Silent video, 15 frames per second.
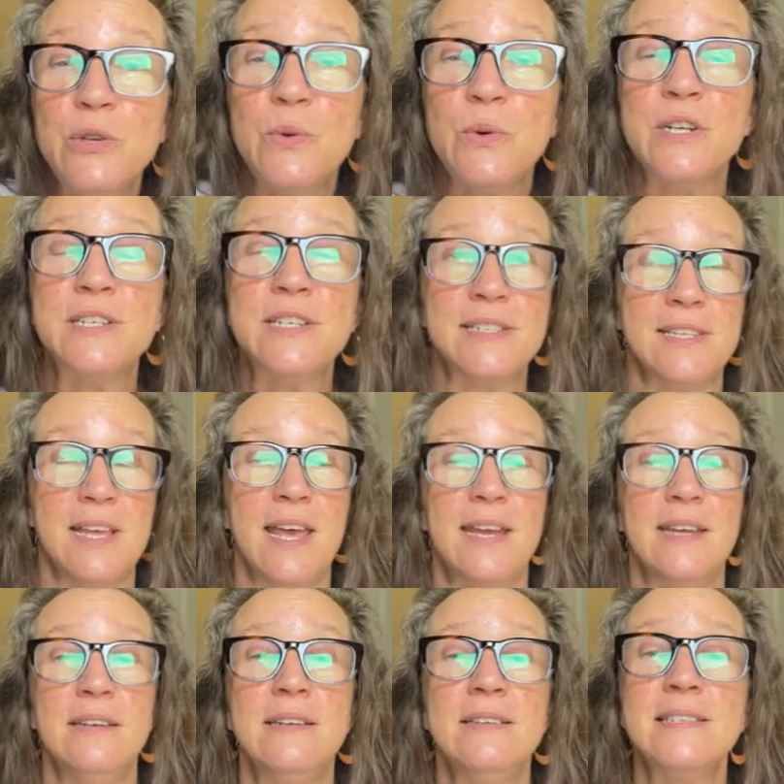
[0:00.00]
your
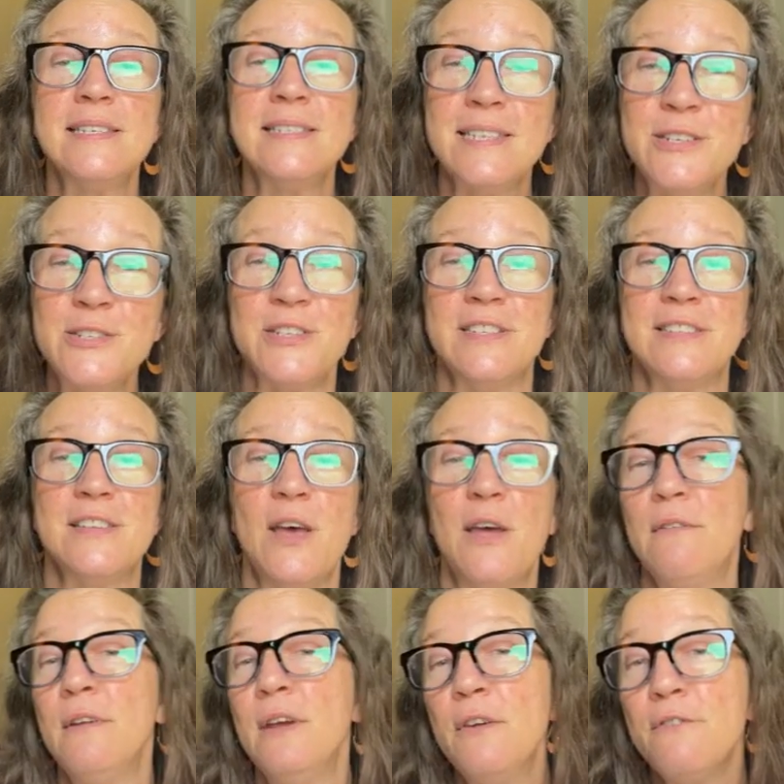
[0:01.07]
design decisions on